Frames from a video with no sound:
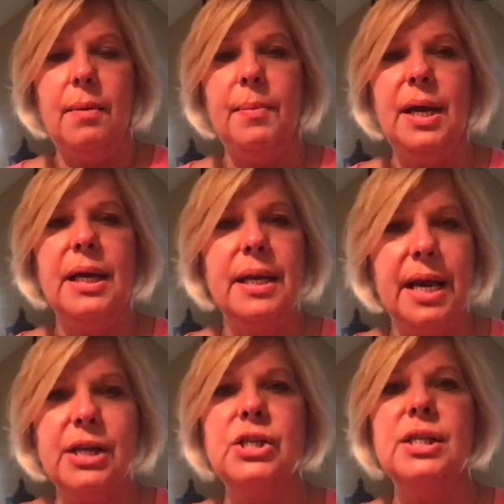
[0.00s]

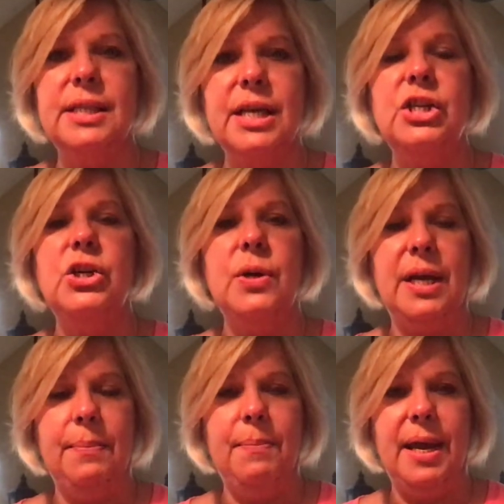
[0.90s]
connections that you
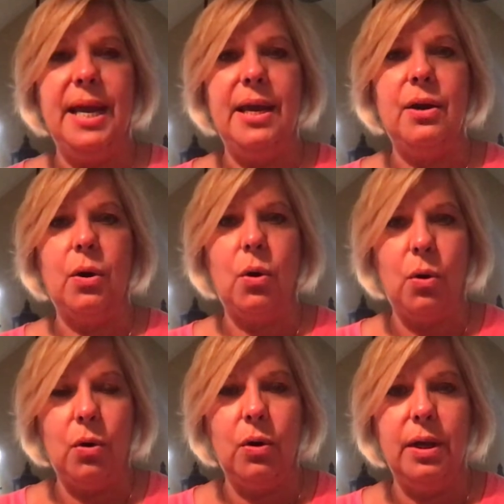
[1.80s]
can make
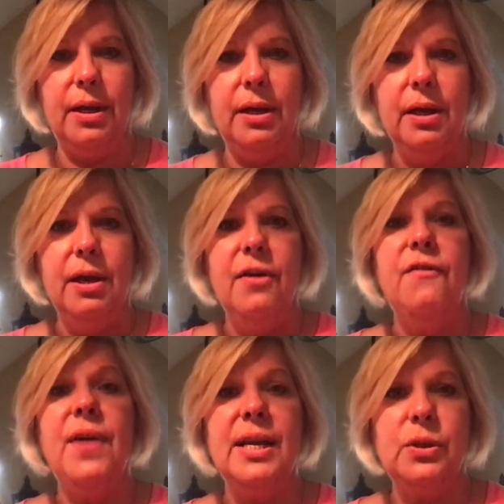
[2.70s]
on
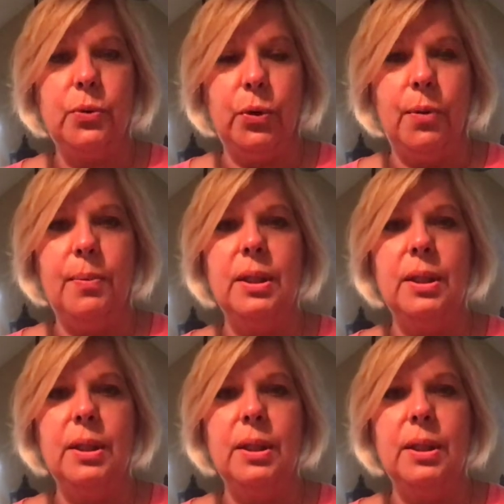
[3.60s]
Facebook group.